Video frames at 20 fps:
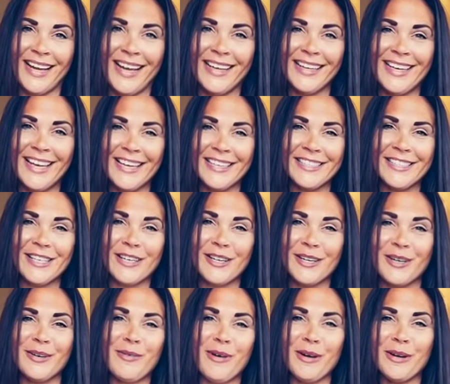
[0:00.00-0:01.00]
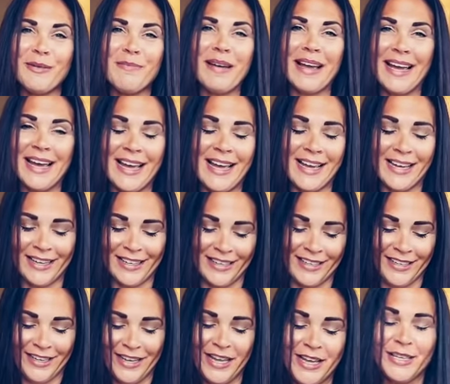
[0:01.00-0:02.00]
Hi, Cancer. Welcome back.
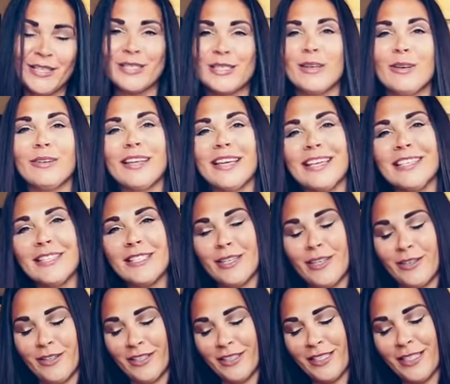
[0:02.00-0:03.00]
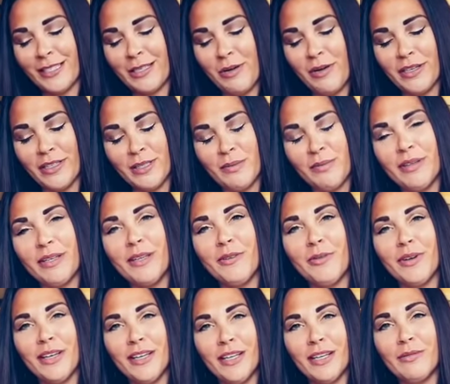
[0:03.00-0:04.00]
So, Cancer, this is going to be
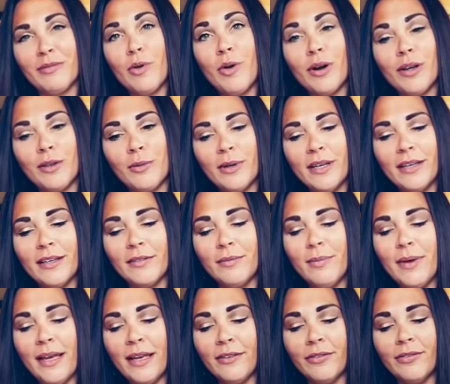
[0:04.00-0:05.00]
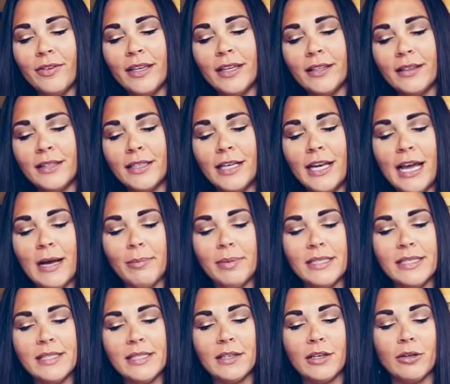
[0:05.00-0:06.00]
a reading for the week of May 5th, and
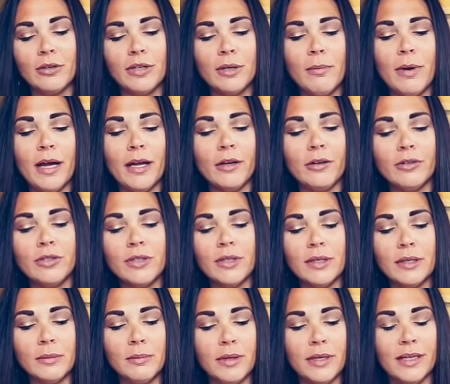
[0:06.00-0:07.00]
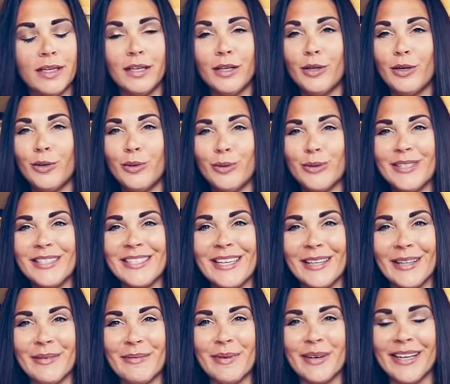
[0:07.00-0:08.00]
happy Cinco de Mayo to anybody who
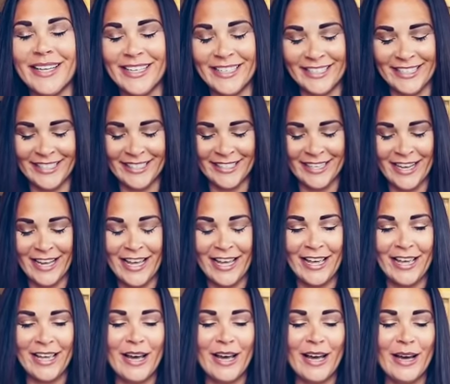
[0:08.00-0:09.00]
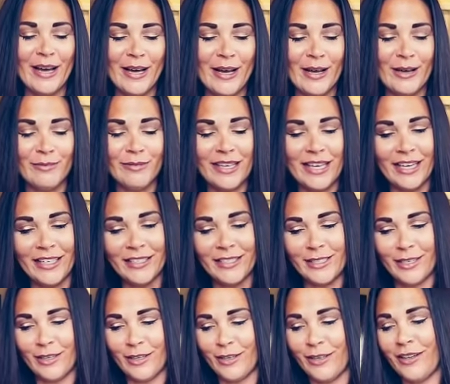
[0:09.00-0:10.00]
celebrates.
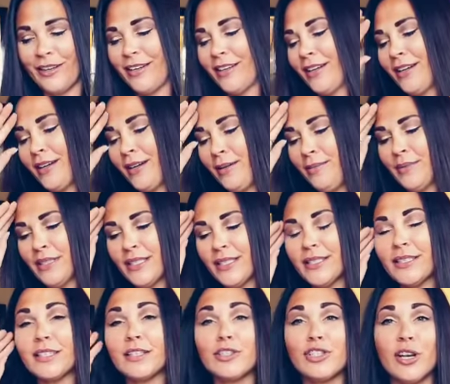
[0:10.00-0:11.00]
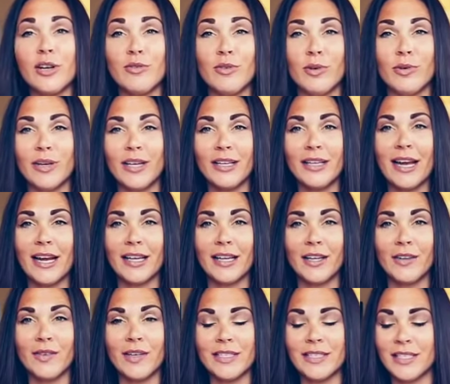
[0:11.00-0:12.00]
Cancer, this is a general read, not
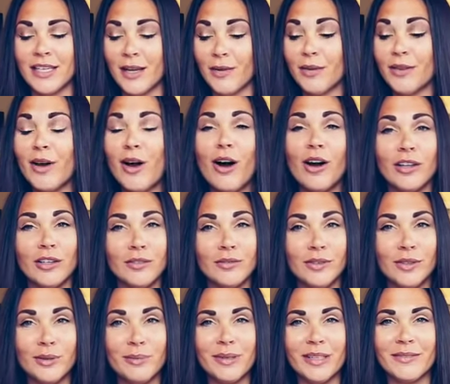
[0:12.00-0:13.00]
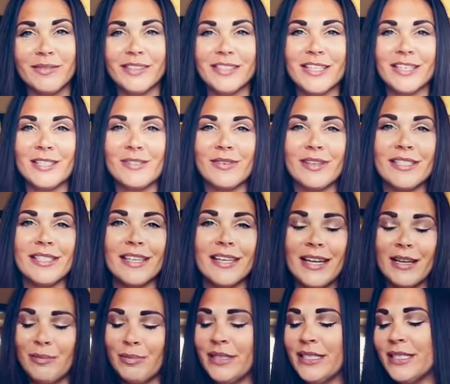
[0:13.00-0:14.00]
going to resonate with all of you, but if it does
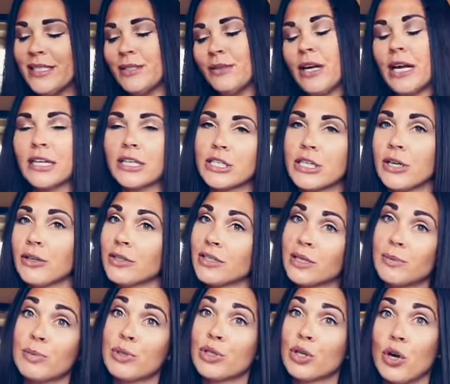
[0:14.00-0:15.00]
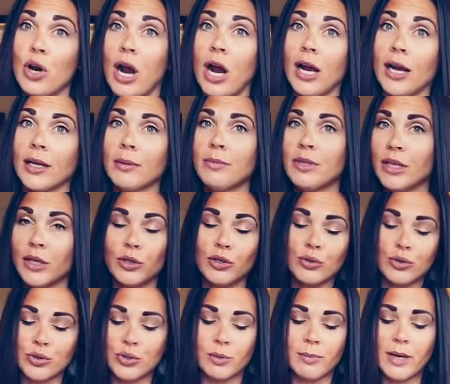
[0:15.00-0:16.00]
resonate, please do like, share, and subscribe.
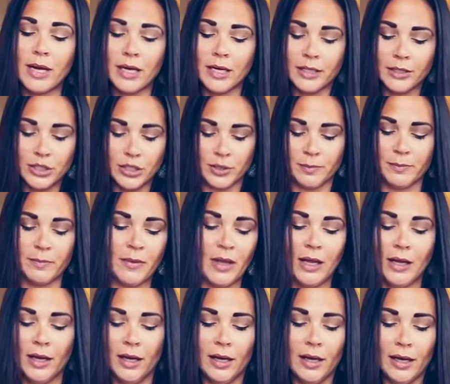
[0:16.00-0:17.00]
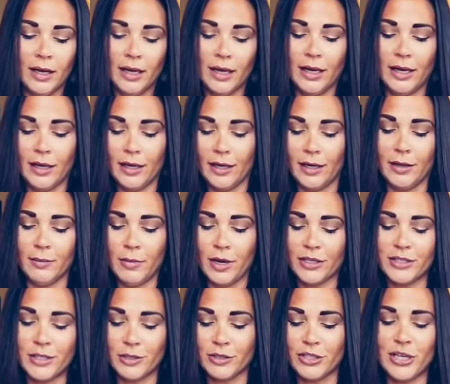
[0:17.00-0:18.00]
Thank you so much.
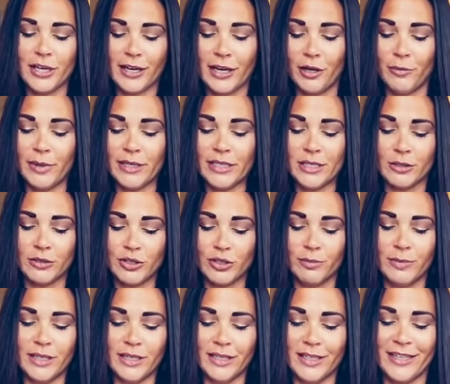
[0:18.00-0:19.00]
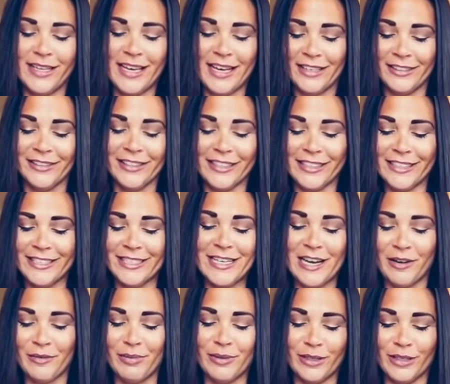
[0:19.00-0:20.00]
Also, check out my social media account links
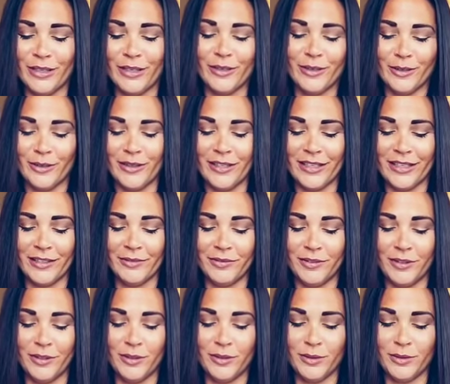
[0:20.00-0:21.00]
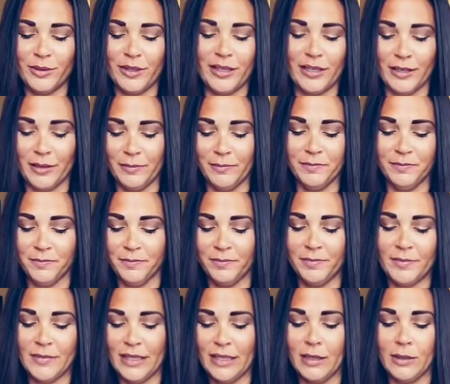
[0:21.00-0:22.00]
down below if you
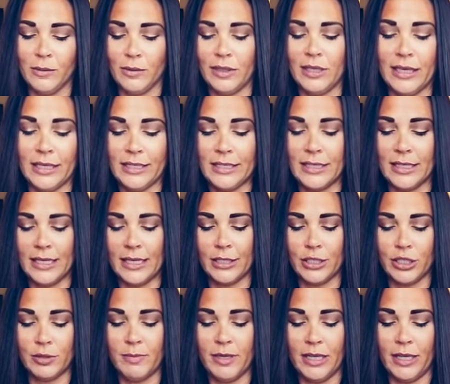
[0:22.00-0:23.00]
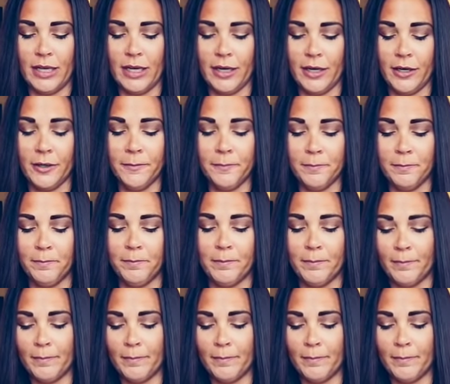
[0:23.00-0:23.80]
would like to catch me there.